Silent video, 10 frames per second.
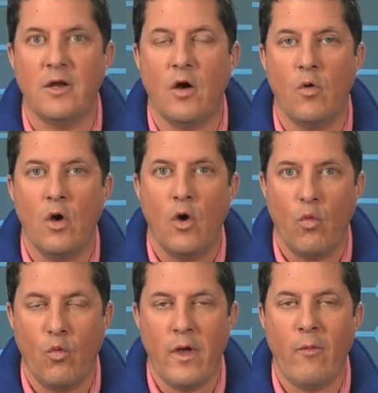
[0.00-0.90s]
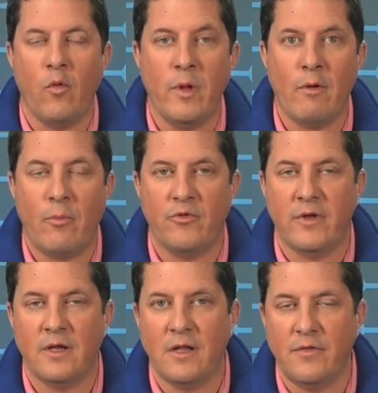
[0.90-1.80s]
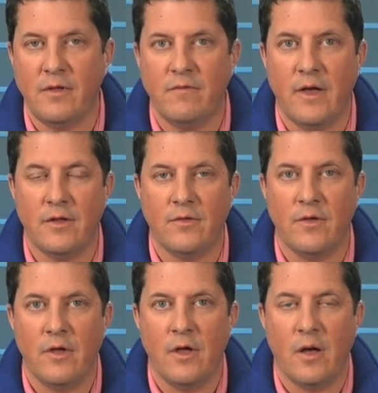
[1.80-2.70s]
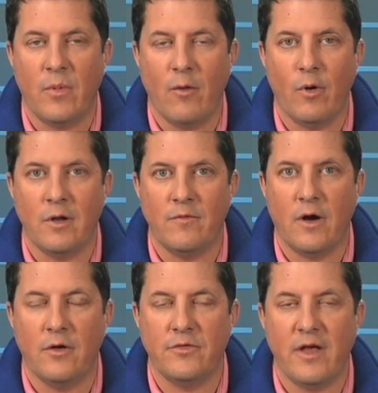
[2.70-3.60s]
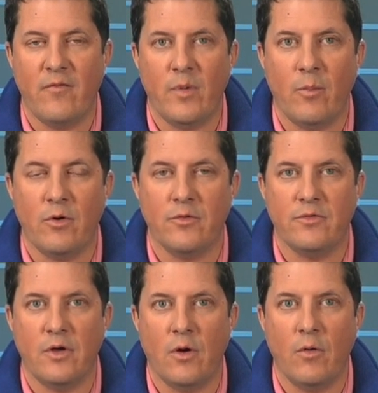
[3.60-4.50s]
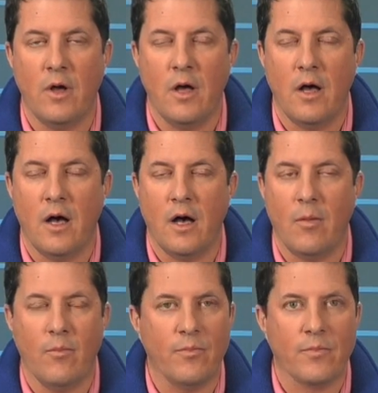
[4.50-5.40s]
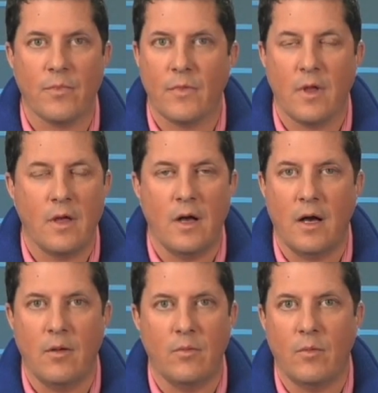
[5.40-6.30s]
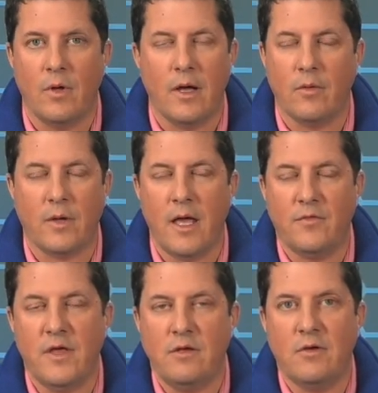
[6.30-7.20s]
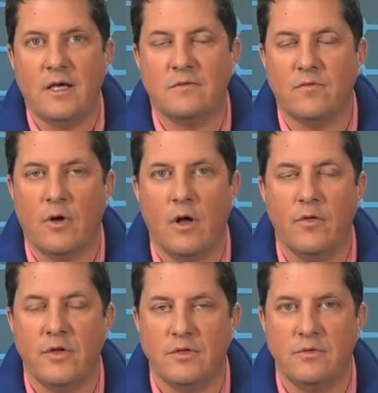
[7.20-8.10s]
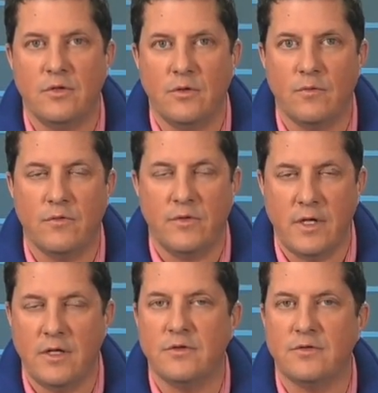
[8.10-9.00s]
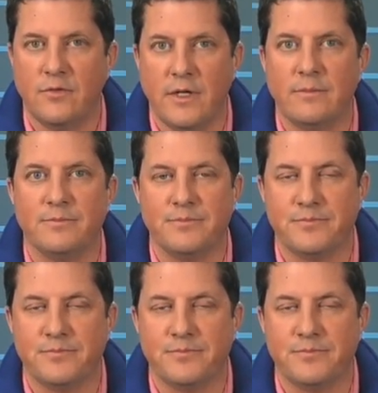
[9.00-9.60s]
I know we will be represented at the event by one of our staff members. So I can't thank you guys for all that you do for the industry.